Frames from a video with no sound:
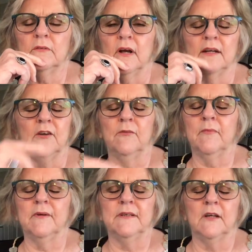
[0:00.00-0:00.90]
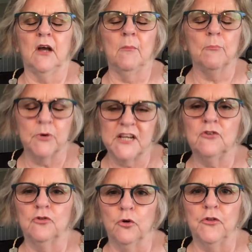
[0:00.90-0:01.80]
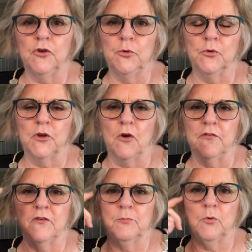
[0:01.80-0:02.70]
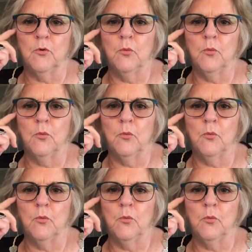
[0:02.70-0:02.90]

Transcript: I'm pretty sure that you will know this book.